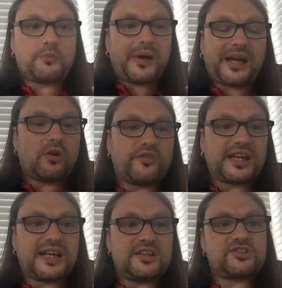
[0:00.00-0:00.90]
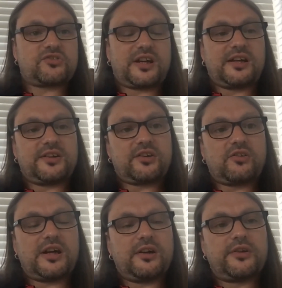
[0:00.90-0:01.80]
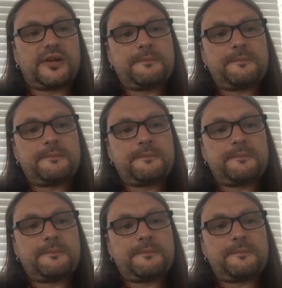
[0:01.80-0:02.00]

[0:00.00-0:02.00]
back off again straight under the ground.